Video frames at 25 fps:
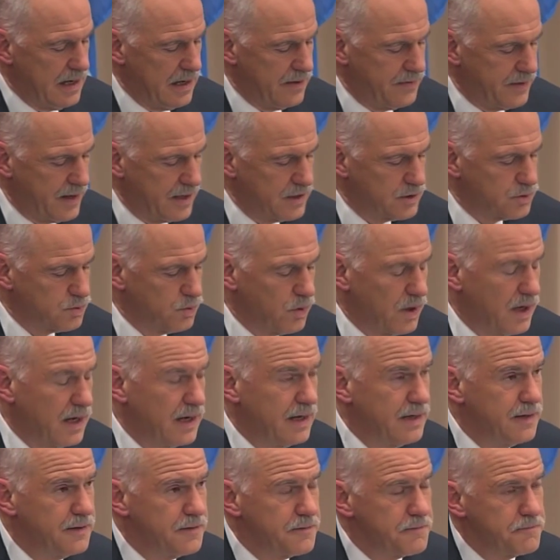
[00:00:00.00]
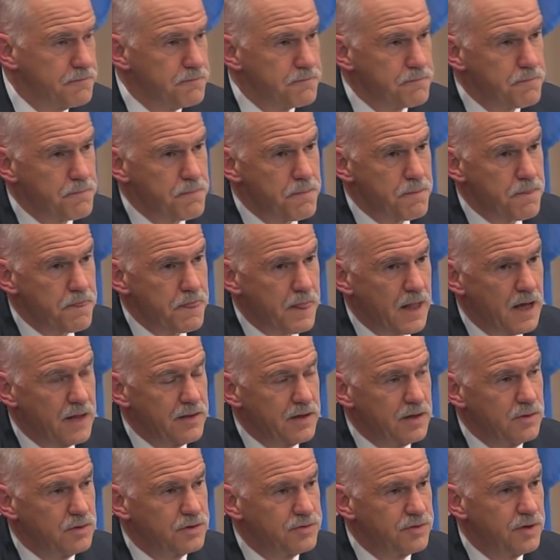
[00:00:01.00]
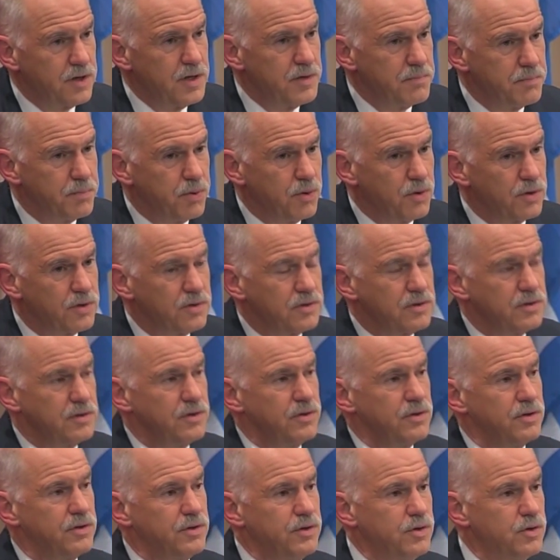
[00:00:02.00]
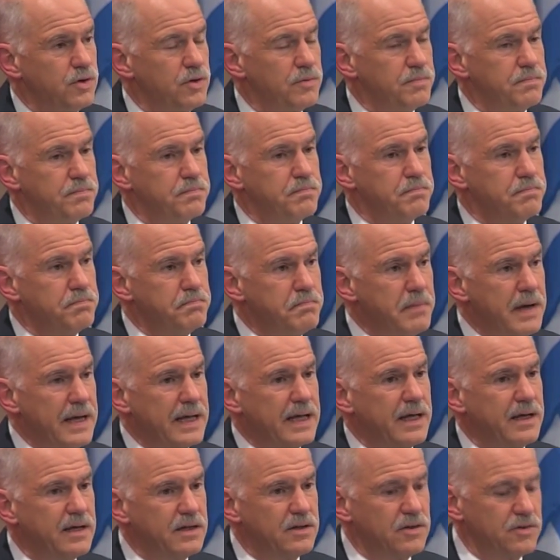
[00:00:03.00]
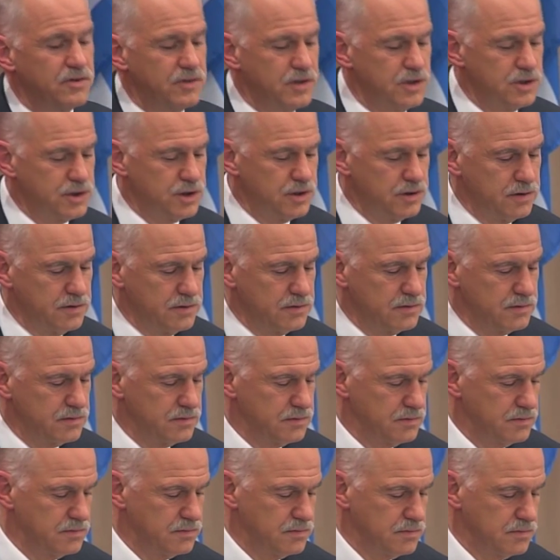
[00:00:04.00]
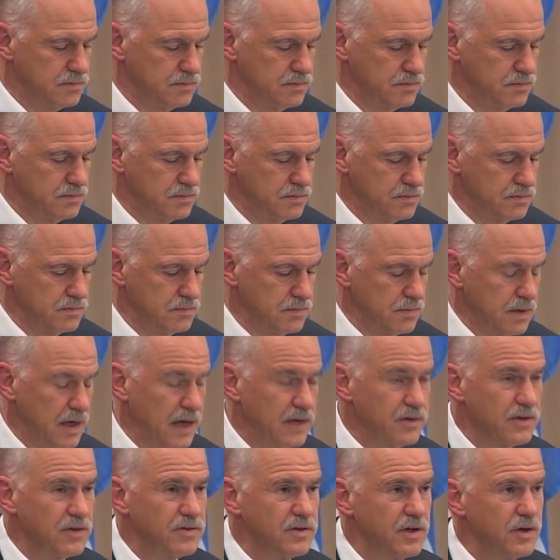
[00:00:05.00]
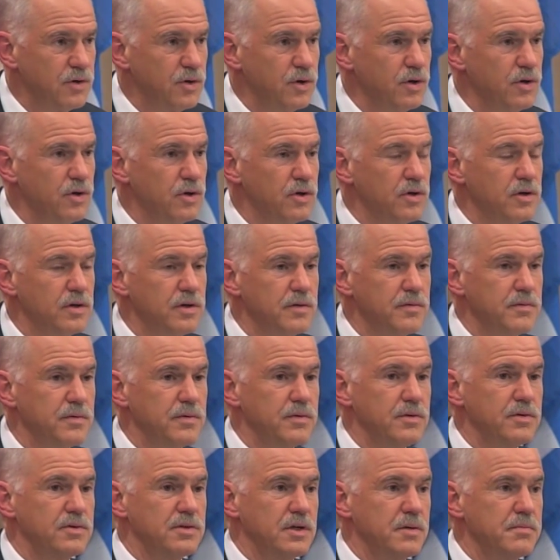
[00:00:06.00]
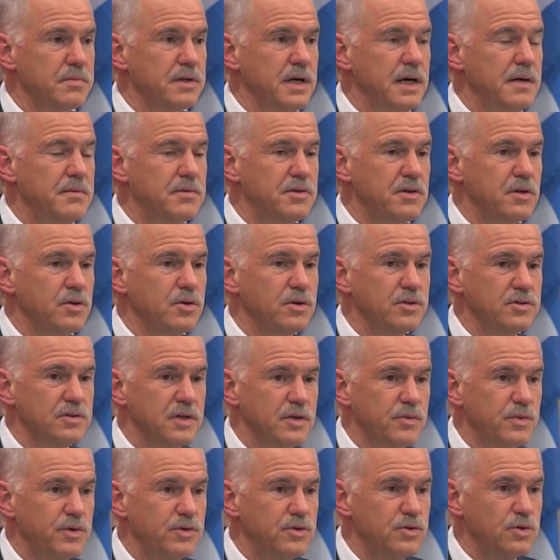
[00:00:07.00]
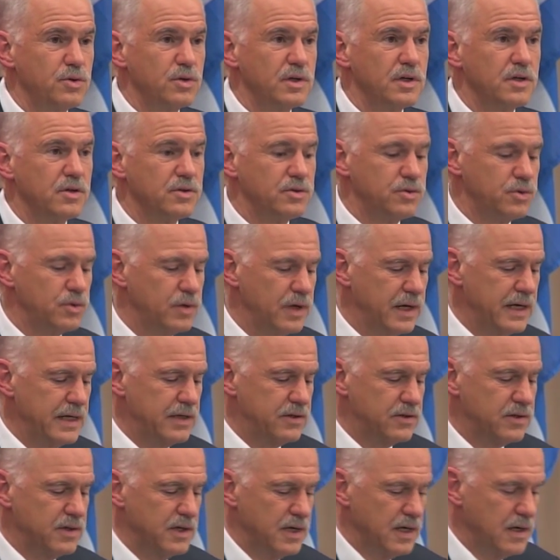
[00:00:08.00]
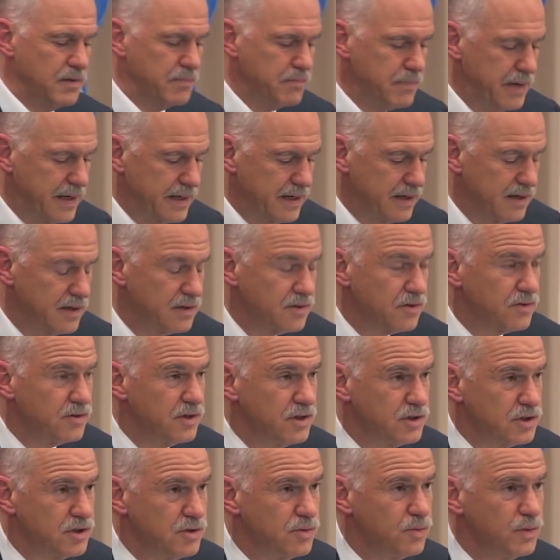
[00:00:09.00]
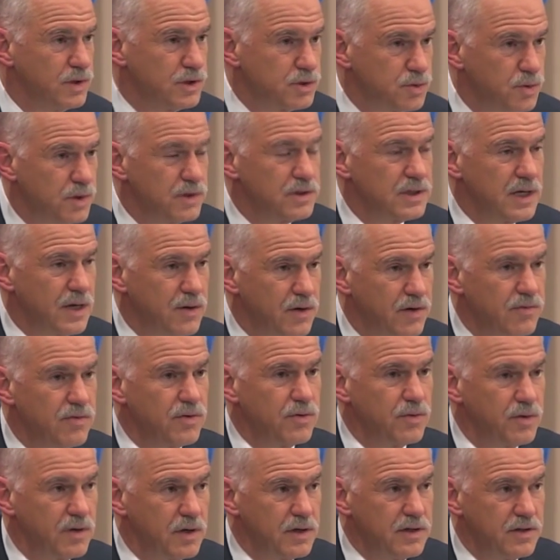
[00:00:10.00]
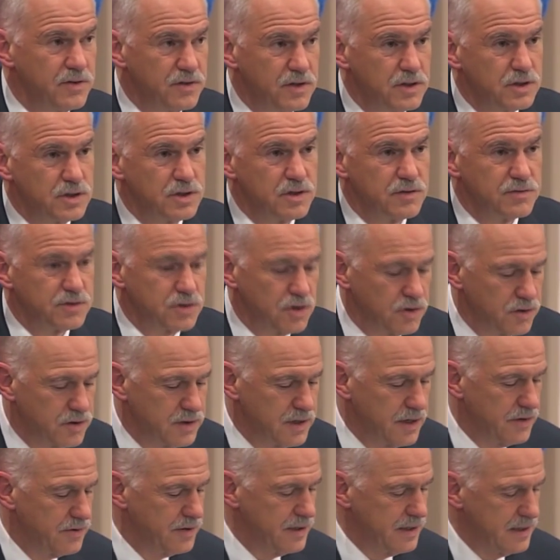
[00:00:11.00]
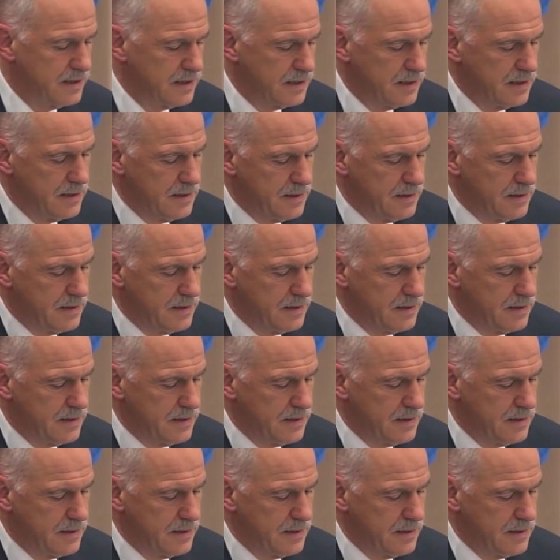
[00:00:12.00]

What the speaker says: And that is why I think it was very important to Europe making a decision. As I said earlier, sometimes it looks like we're too little too late, making a decision which was, however, a decision of solidarity.